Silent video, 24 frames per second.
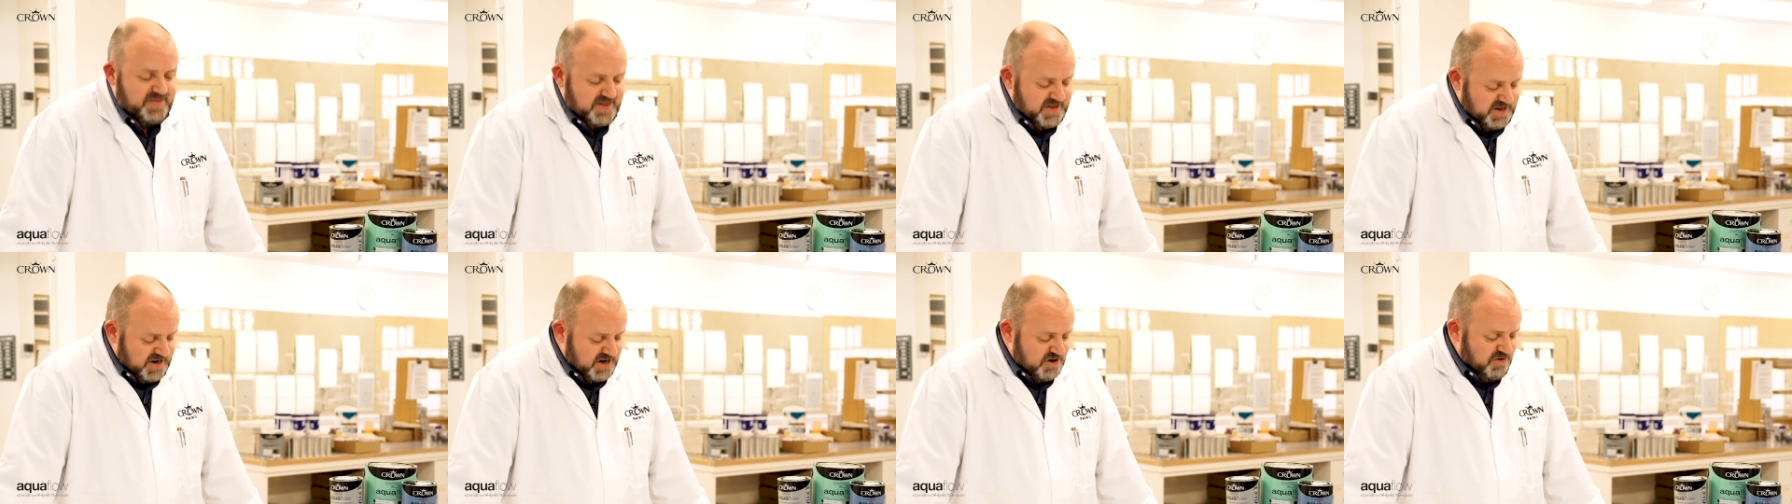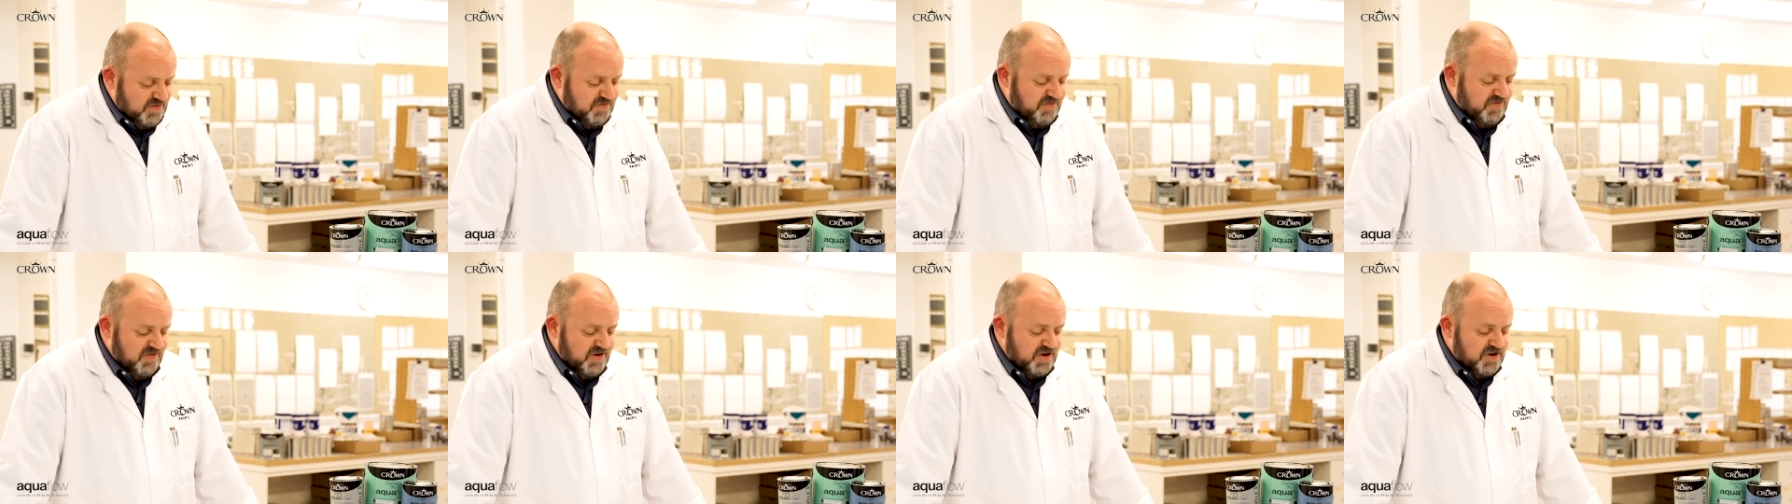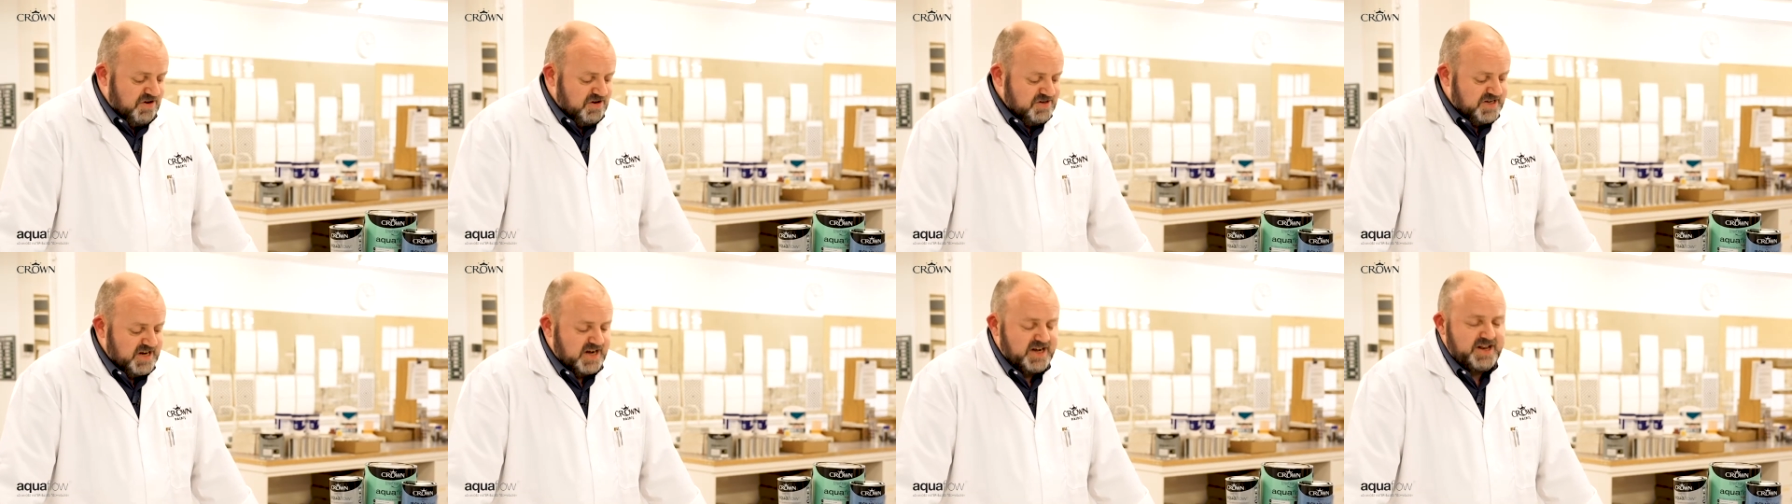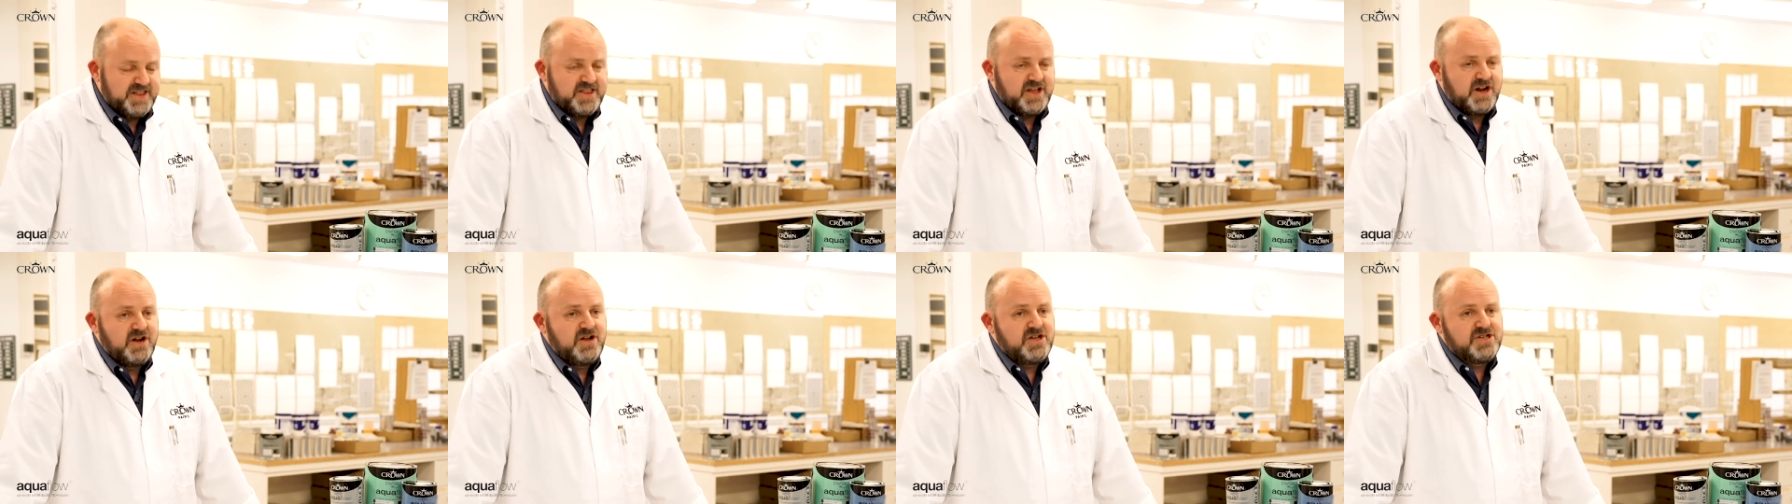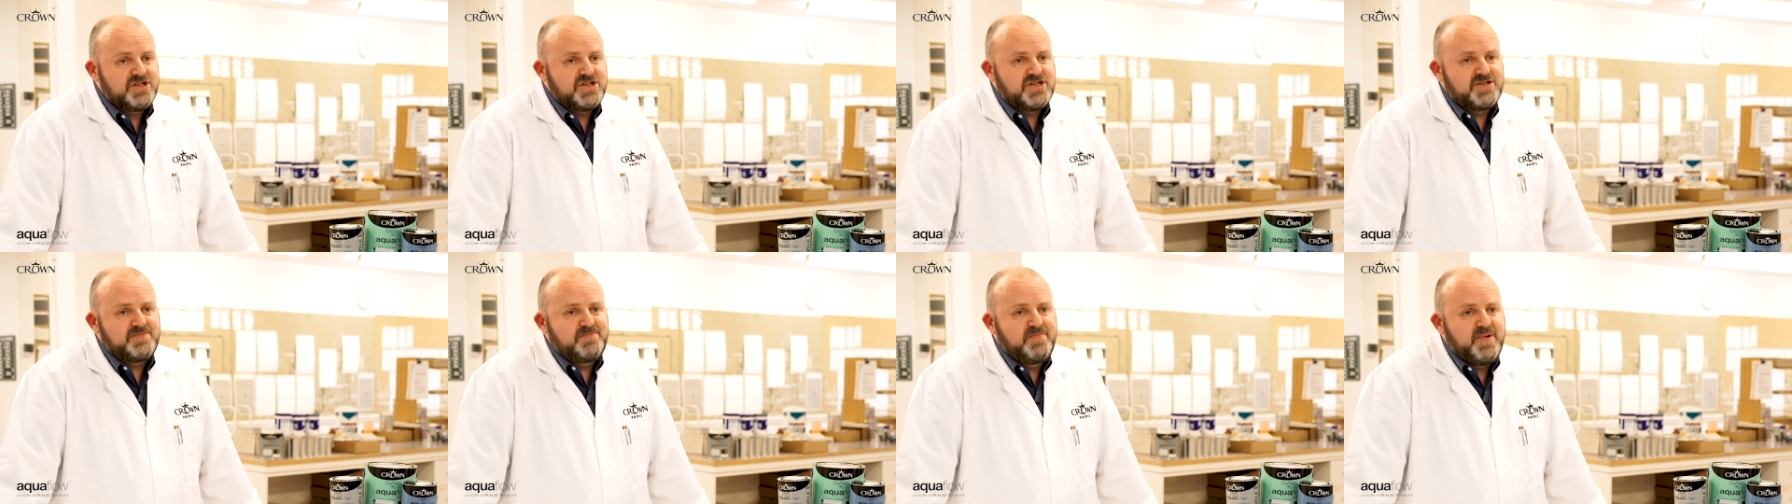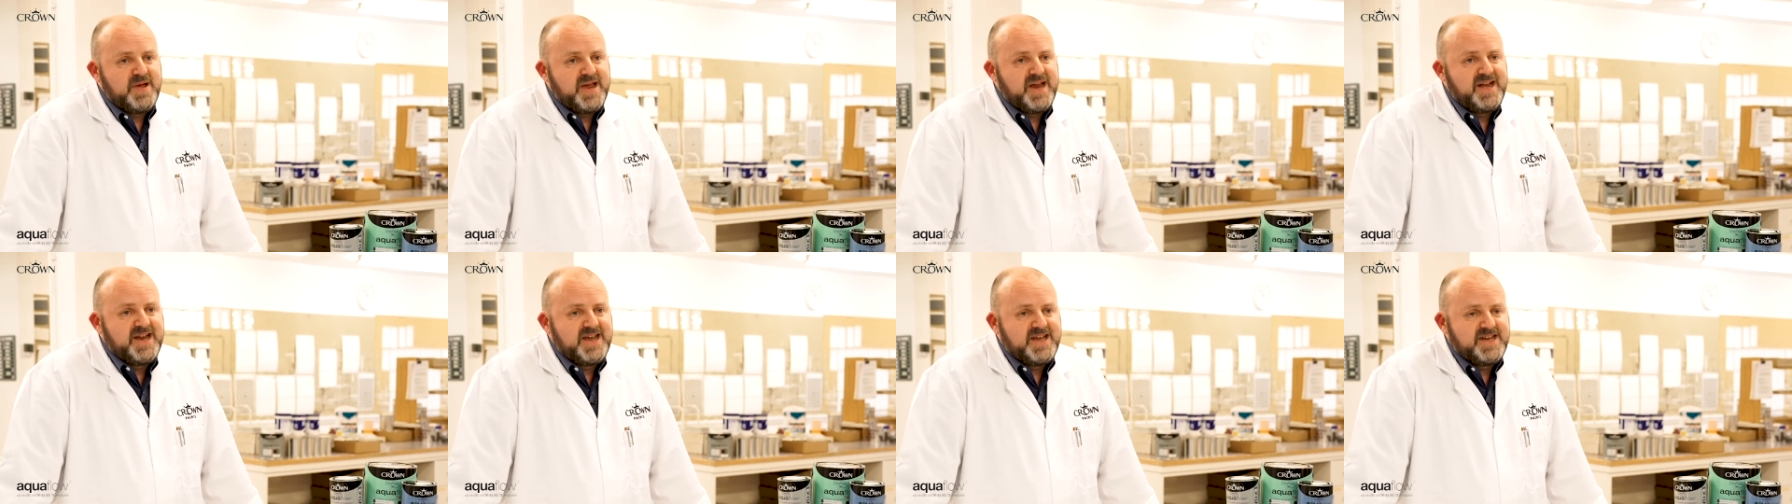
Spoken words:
The Aquaflow, certainly the gloss paint,